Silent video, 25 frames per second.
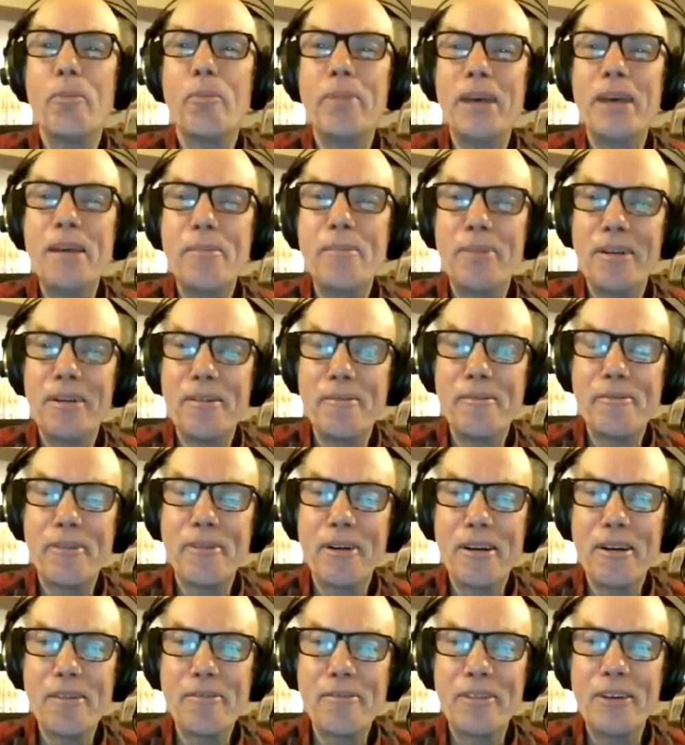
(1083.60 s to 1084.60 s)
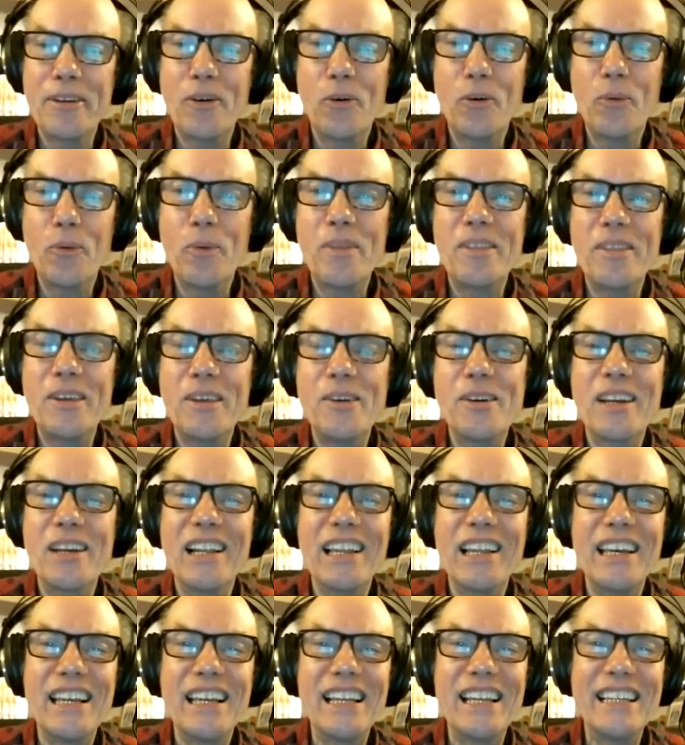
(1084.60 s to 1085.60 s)
people in front of you, all with
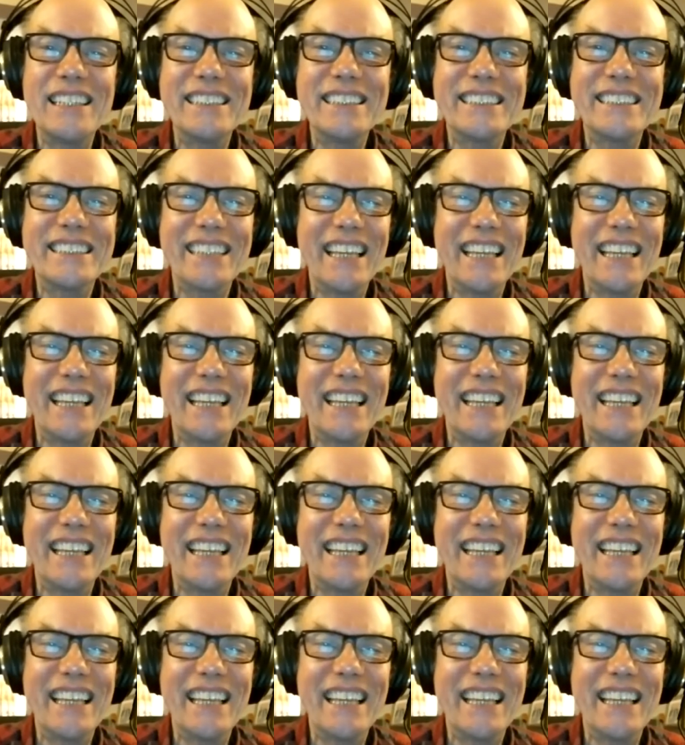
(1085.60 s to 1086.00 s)
ukuleles.